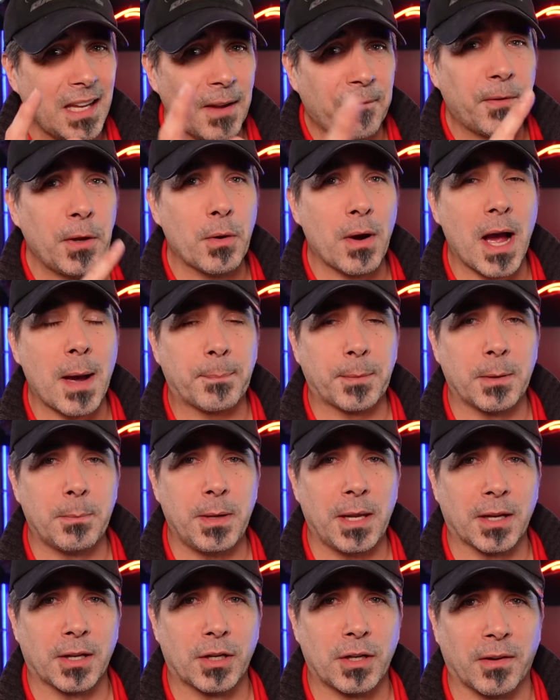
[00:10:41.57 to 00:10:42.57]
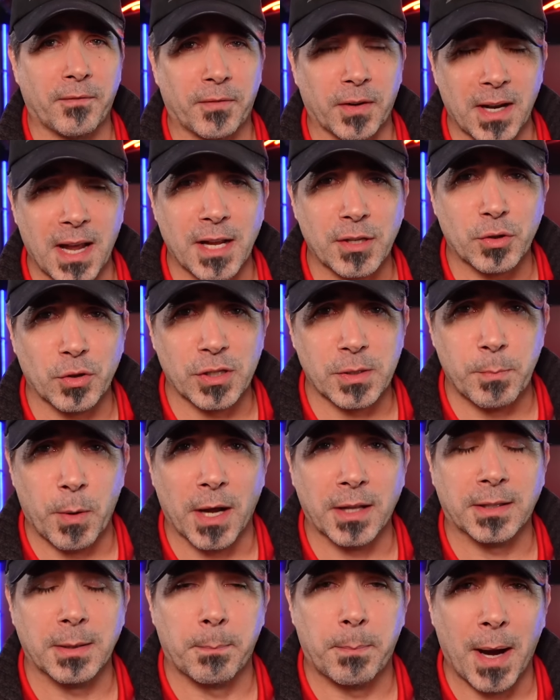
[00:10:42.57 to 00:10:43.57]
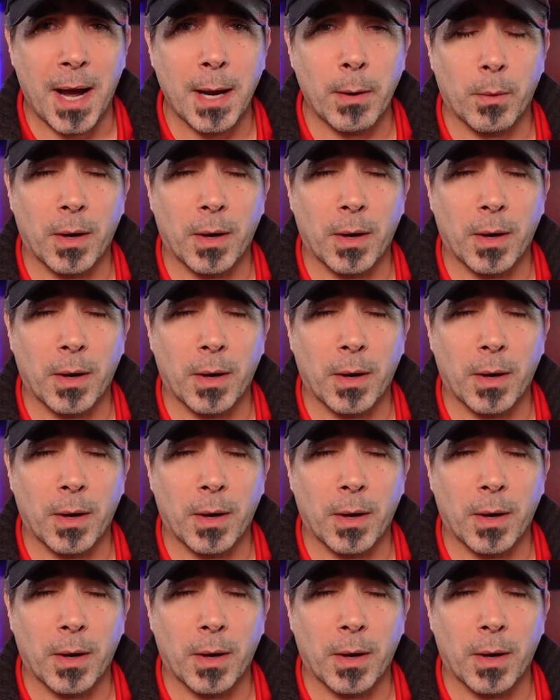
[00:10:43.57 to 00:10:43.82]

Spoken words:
if you happen to be in a good financial spot to buy